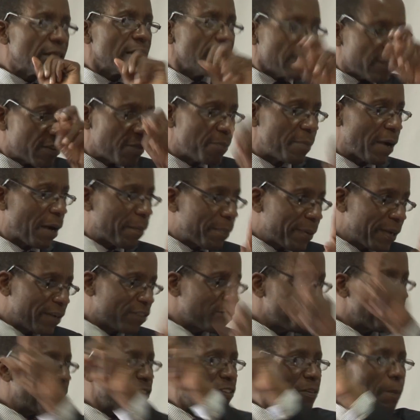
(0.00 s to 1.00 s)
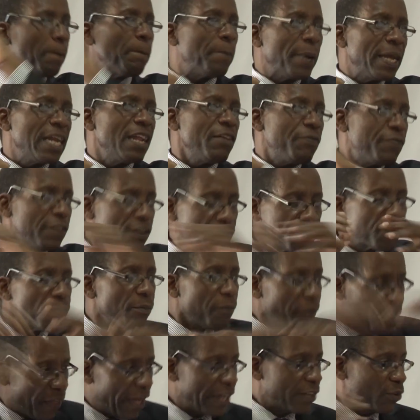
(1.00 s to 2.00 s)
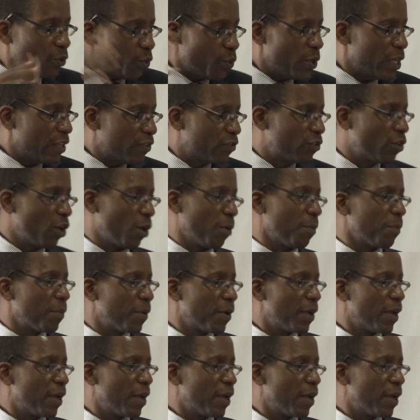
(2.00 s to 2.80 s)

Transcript: Zimbabweans must benefit from that wisdom.